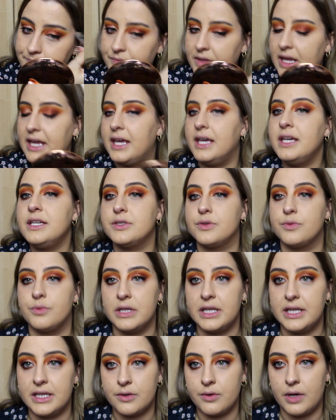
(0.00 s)
It is a
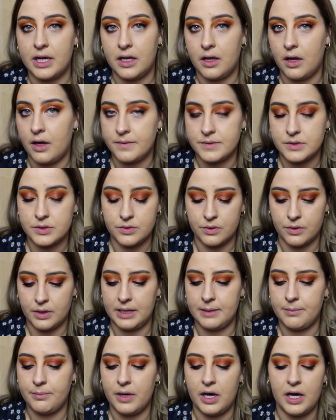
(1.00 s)
really great love
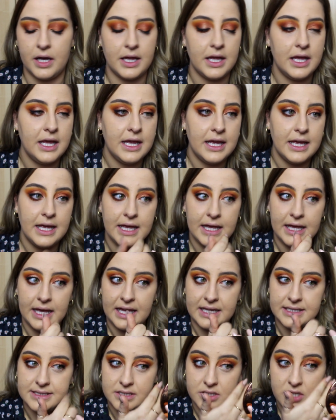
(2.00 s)
story, but
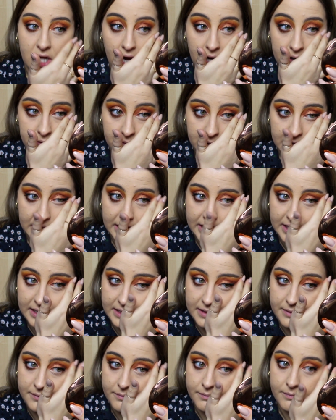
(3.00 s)
it's not
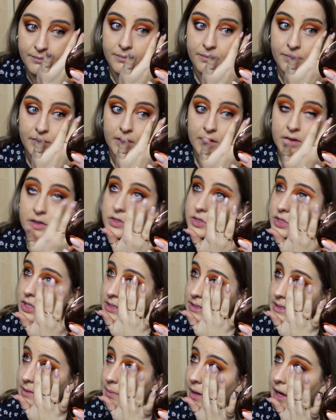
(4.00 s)
really
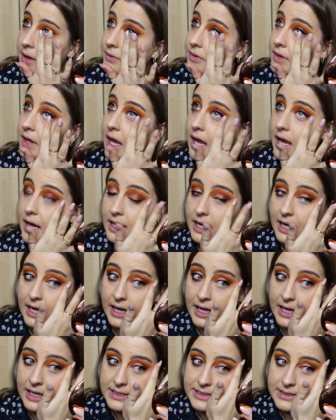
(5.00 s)
just about that.
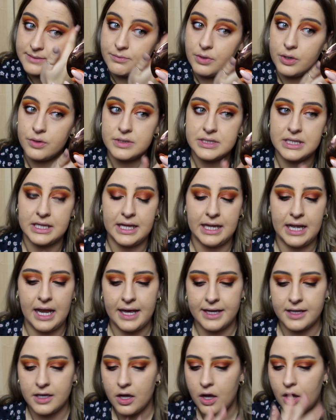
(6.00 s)
It's mostly
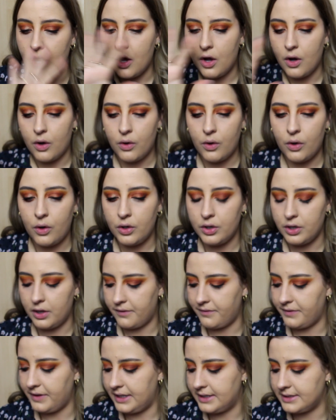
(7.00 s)
all
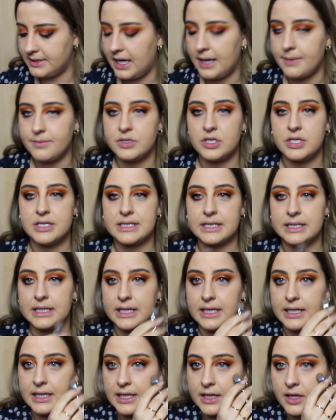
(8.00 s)
of it. I'm just
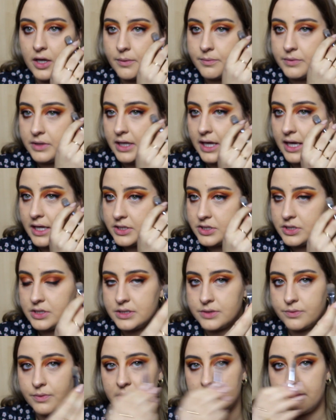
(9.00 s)
cleaning up the
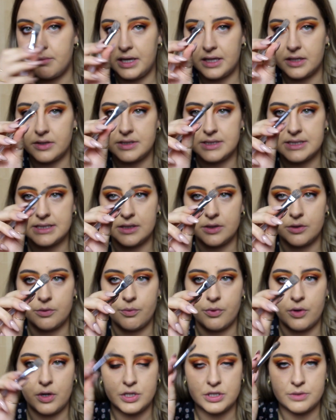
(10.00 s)
edges with my concealer
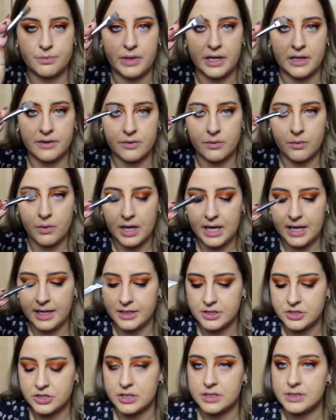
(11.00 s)
brush, by the
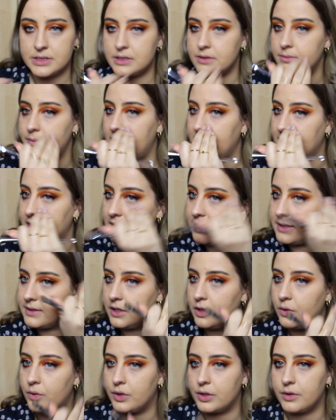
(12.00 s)
way, just to make it
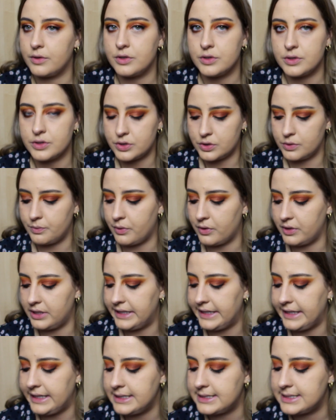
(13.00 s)
look super
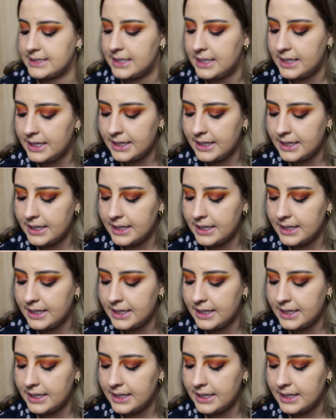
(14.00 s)
neat.